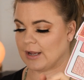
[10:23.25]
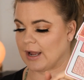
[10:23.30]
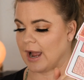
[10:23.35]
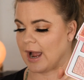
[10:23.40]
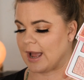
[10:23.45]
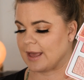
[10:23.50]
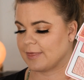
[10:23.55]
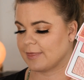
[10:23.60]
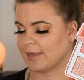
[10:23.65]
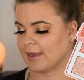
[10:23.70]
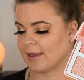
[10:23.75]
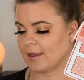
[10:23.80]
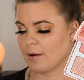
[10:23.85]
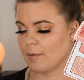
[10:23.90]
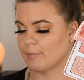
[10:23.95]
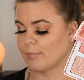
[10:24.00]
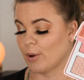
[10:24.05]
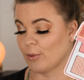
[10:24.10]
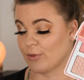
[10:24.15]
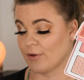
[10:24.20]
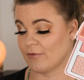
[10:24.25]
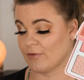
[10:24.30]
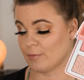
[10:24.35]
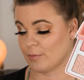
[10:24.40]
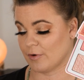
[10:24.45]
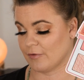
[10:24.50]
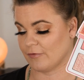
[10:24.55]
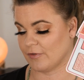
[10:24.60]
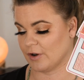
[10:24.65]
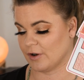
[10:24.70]
I think both of
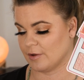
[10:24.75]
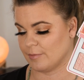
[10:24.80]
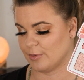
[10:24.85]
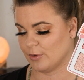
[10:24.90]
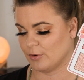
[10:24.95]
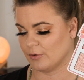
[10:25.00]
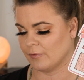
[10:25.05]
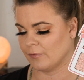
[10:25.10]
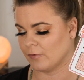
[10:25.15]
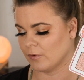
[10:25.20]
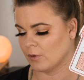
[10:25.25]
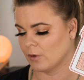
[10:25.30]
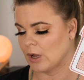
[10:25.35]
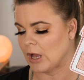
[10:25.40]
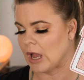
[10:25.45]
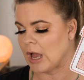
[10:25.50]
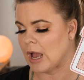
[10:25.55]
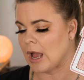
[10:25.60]
them are very beautiful,